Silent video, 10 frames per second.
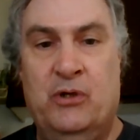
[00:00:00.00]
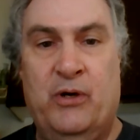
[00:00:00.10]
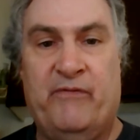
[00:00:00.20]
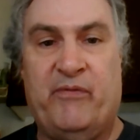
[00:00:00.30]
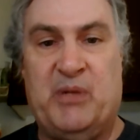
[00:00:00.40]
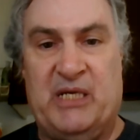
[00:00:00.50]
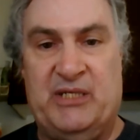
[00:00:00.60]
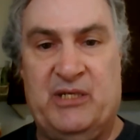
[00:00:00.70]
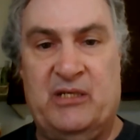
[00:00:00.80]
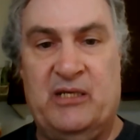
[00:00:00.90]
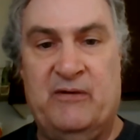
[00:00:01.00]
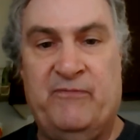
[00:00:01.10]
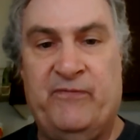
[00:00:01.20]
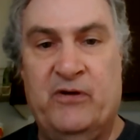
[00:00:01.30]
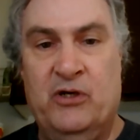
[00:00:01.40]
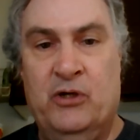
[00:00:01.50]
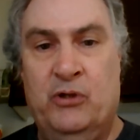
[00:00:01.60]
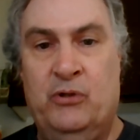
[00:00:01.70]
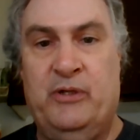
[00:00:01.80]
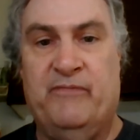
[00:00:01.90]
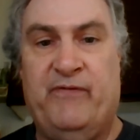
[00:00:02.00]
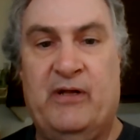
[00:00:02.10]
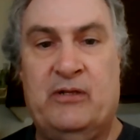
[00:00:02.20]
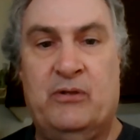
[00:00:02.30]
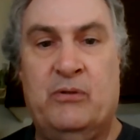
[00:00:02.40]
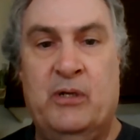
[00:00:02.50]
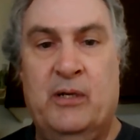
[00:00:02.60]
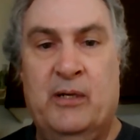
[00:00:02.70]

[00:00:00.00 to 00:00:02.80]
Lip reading: who have a place to live, who can follow